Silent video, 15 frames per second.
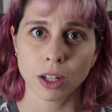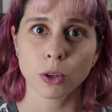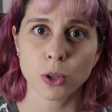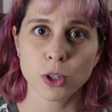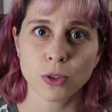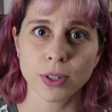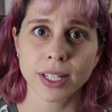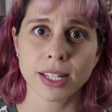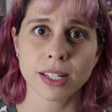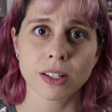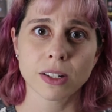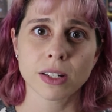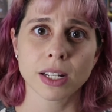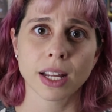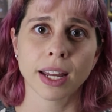grocery list
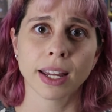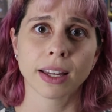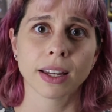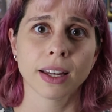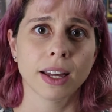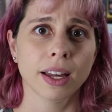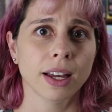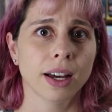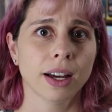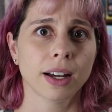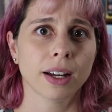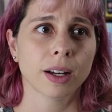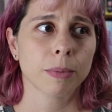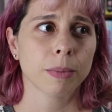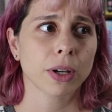looks like.
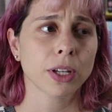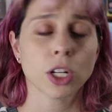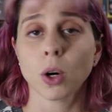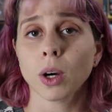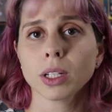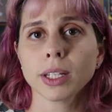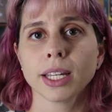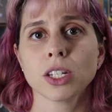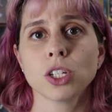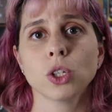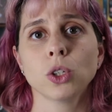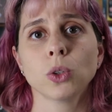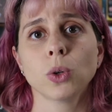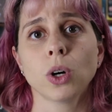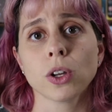You know, I'll link
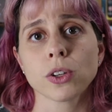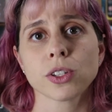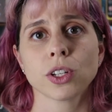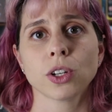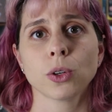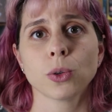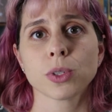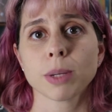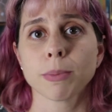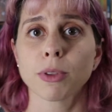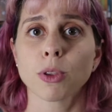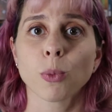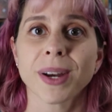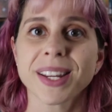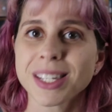to also some
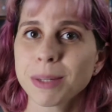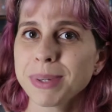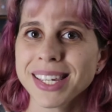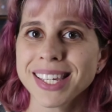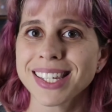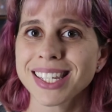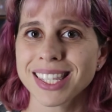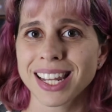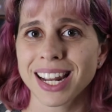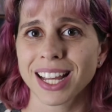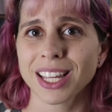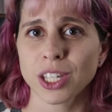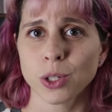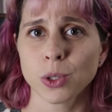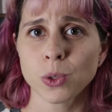of the recipes that I
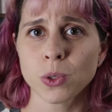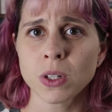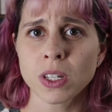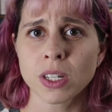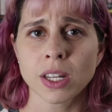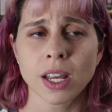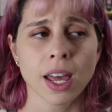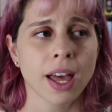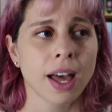use.